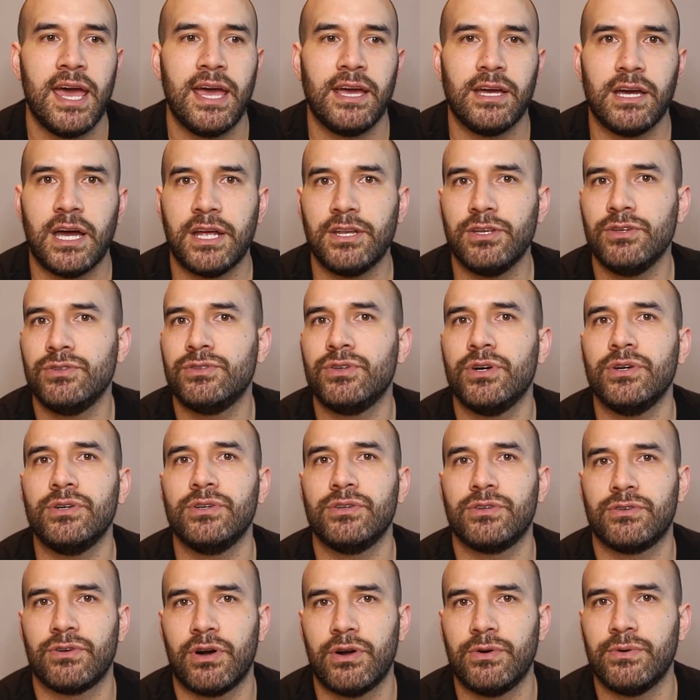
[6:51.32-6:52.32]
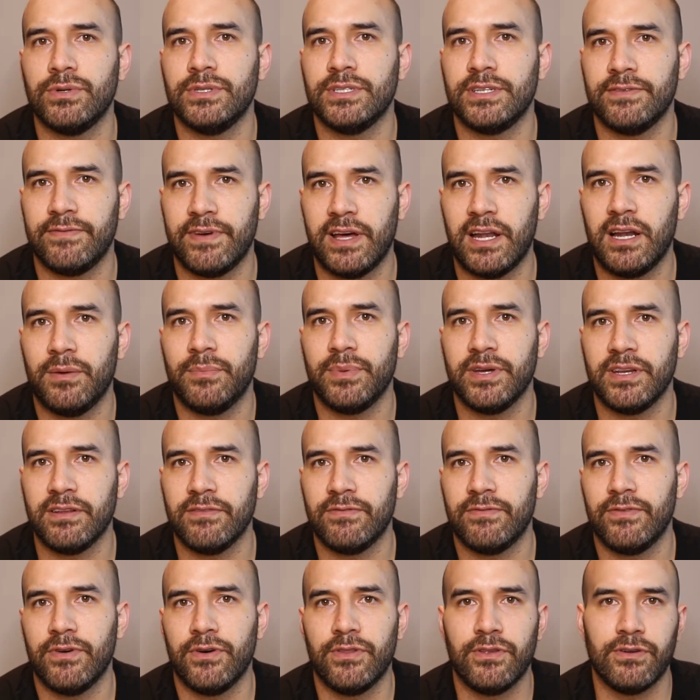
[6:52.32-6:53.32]
and you don't grow and develop any
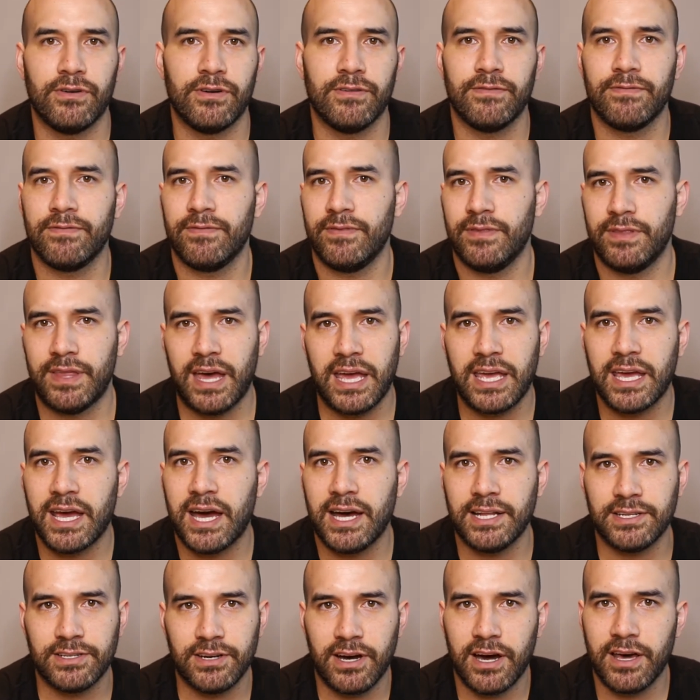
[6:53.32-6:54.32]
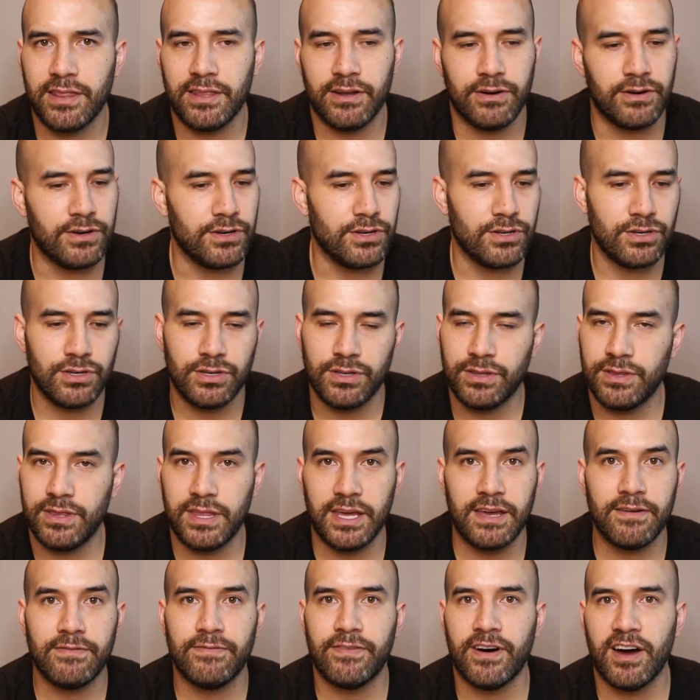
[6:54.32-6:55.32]
further if they aren't either, and
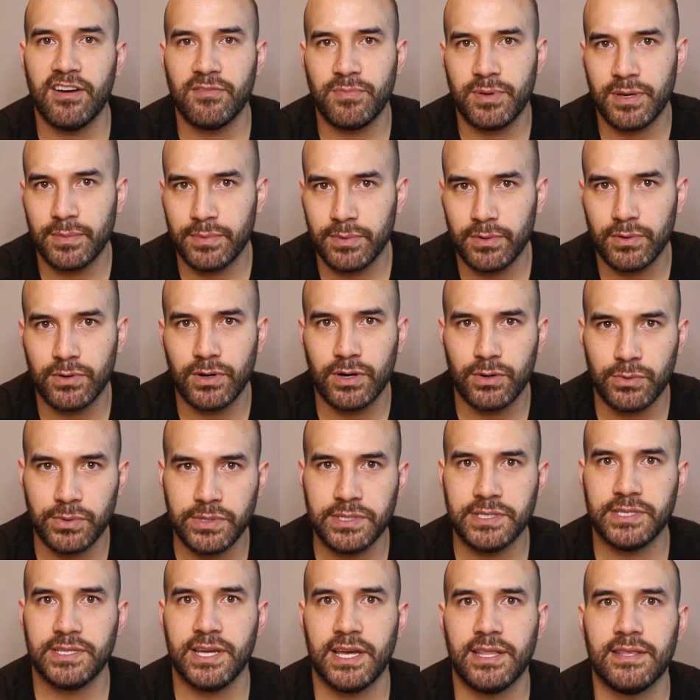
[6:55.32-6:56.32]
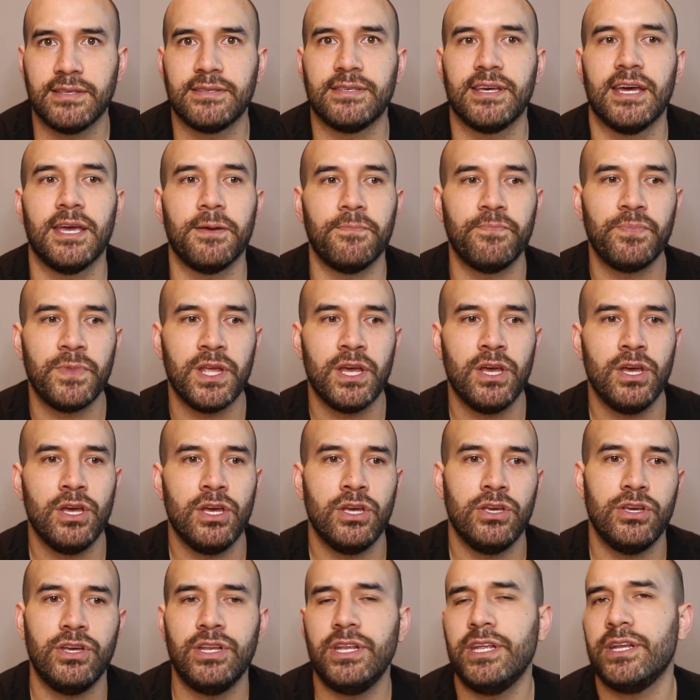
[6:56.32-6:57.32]
their 5 people are always staying the same.
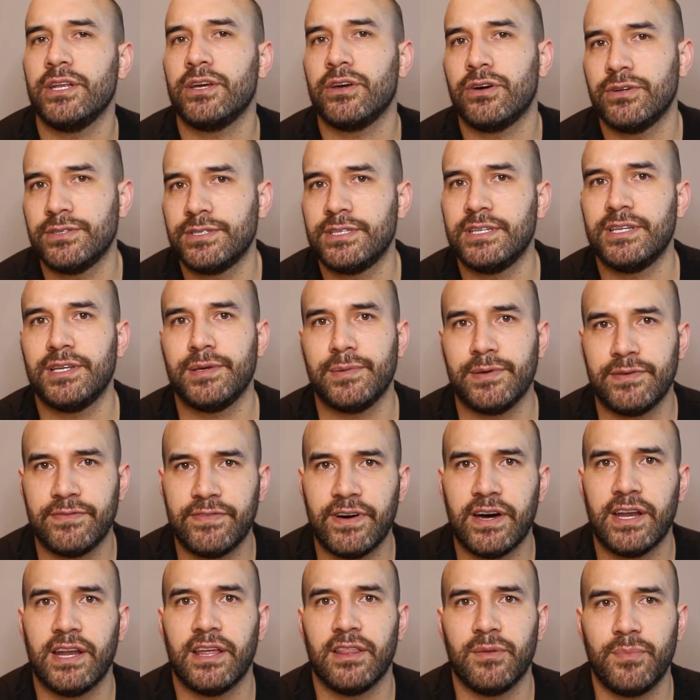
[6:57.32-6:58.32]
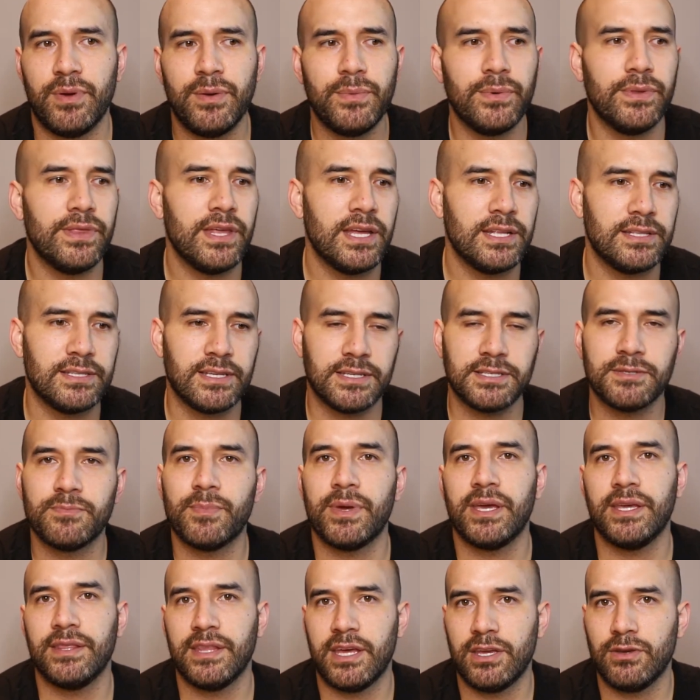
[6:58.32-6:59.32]
You need to constantly find other people, and that does
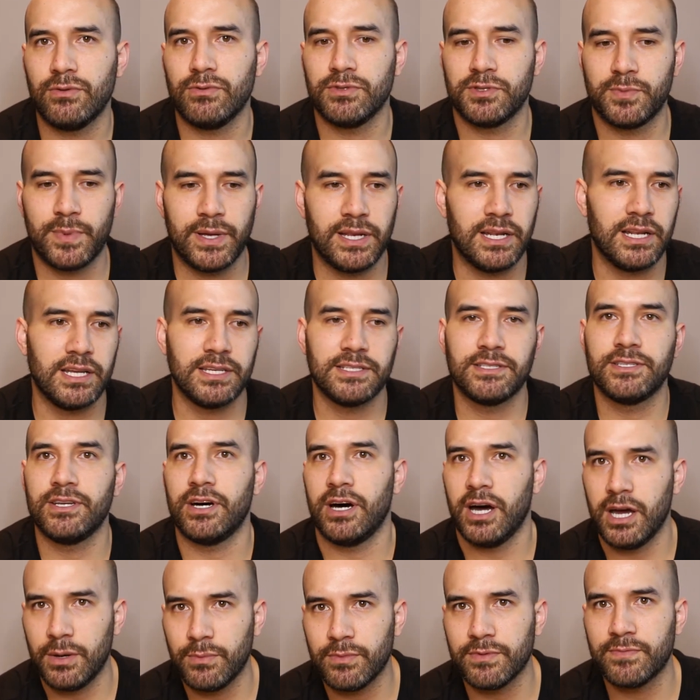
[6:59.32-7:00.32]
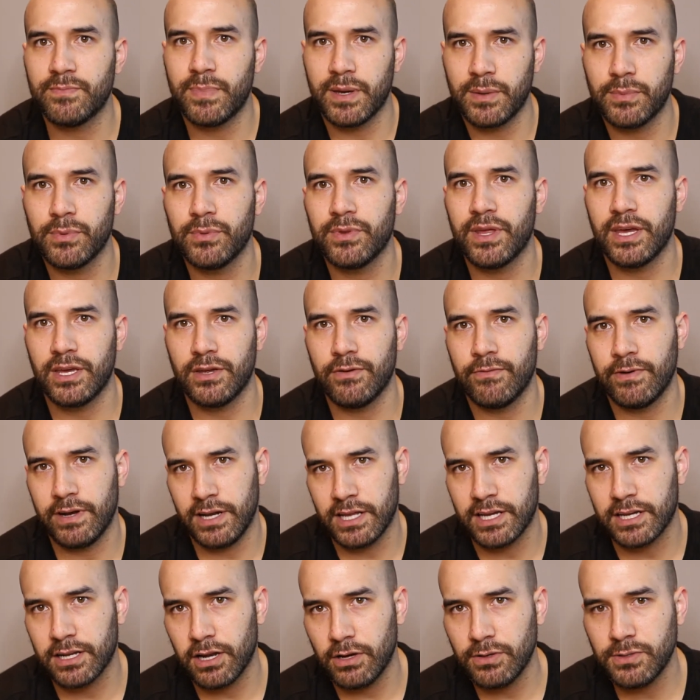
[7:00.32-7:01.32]
mean that you'll spend less time with people that you're
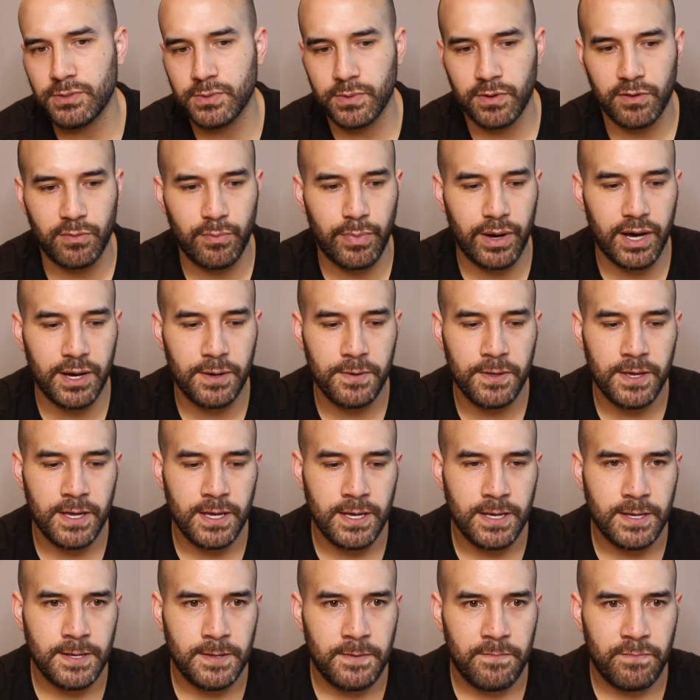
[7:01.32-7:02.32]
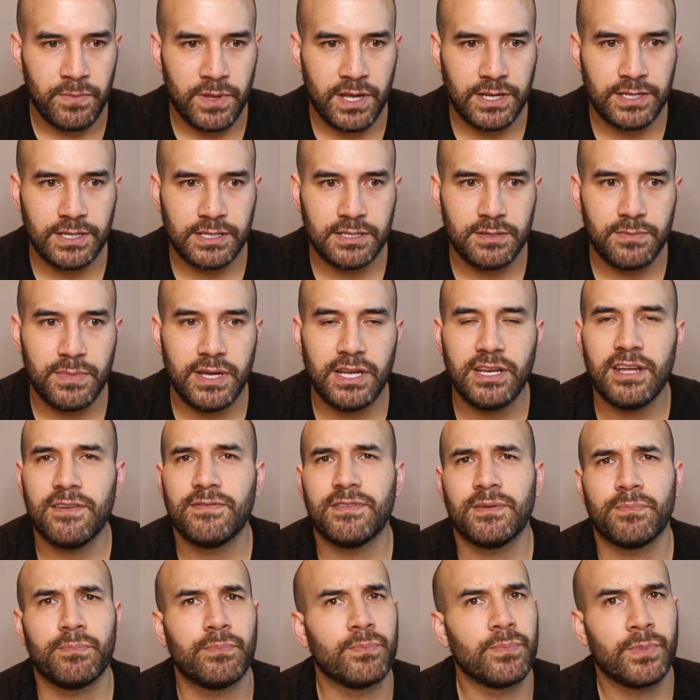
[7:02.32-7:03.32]
really close with, but it doesn't mean you have
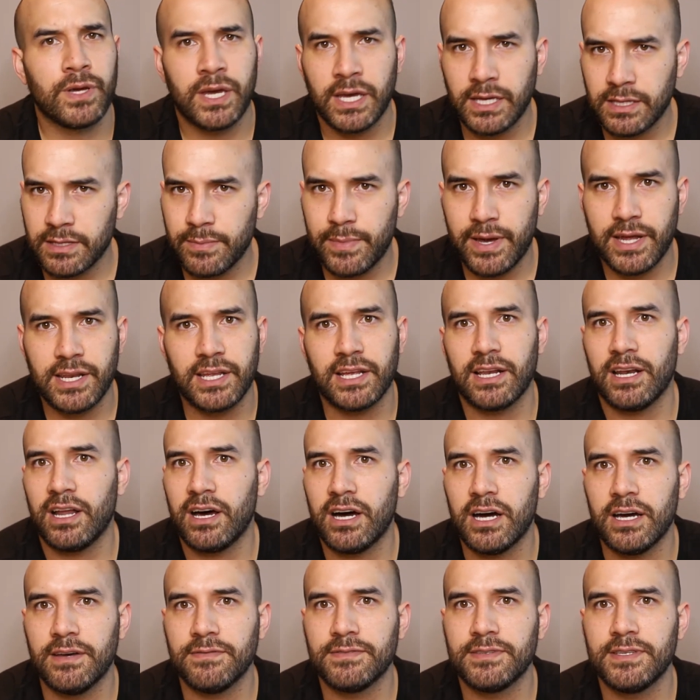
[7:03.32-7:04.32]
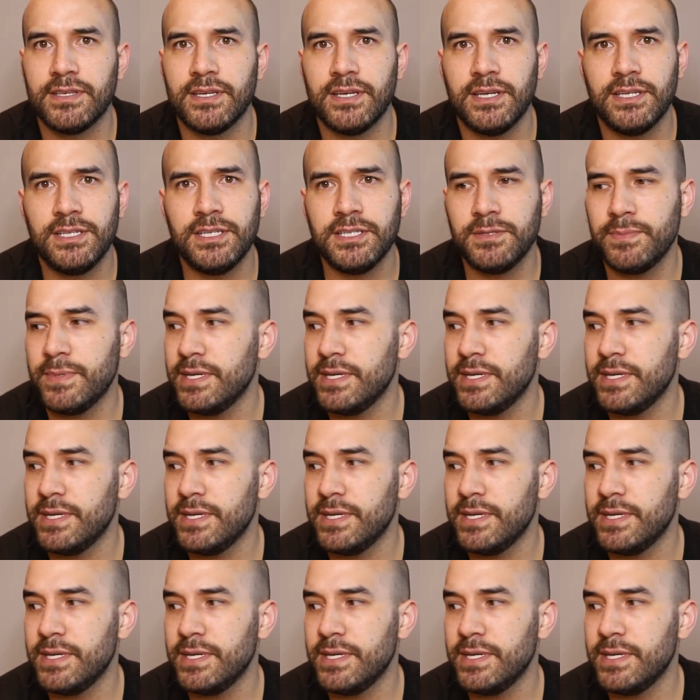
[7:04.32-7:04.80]
to kick them out of your lives. It just